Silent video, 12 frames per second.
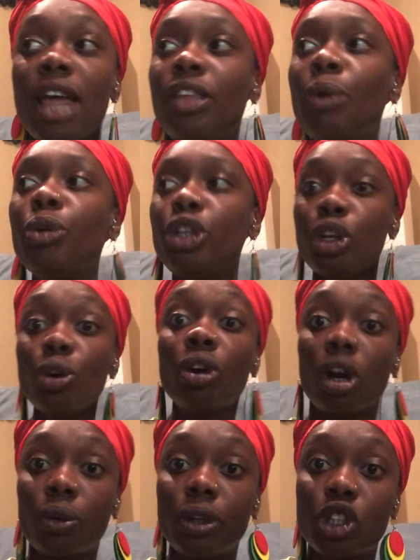And then when you
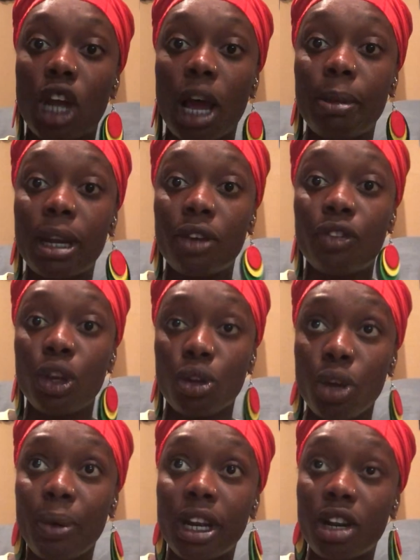go to a job interview,
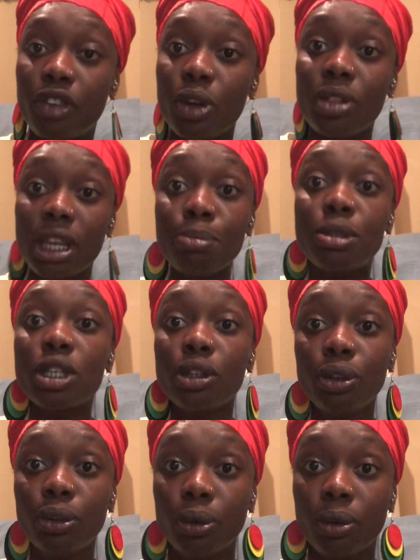you interview them
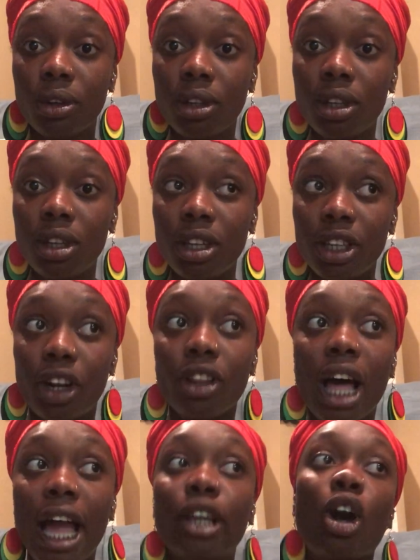too. You're
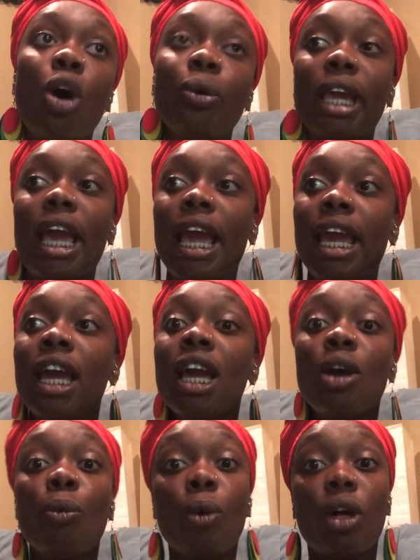like, okay,
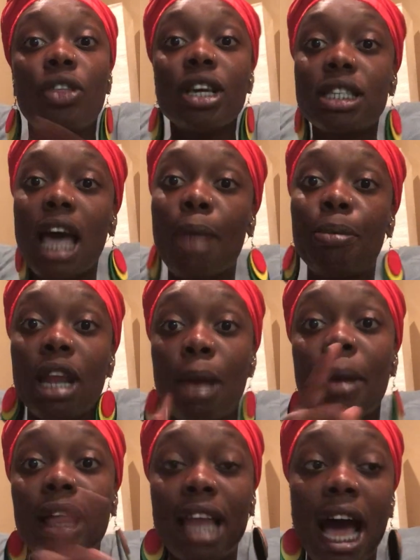well, this happened
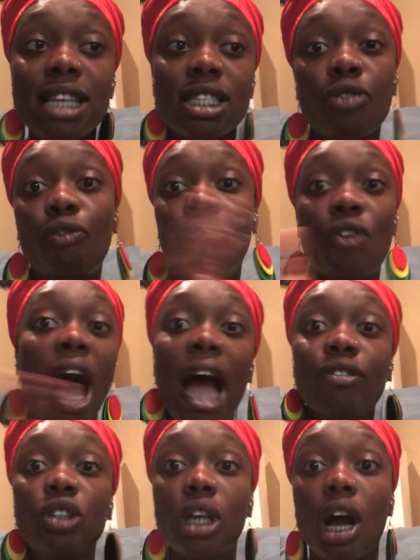at my last
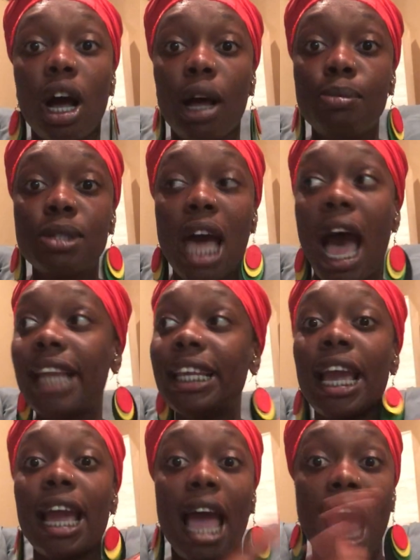5 jobs. I
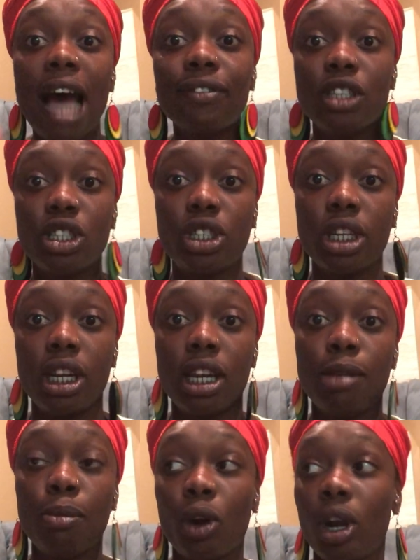can't have this shit
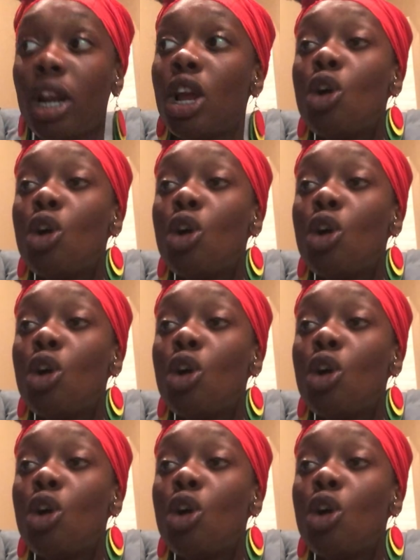anymore.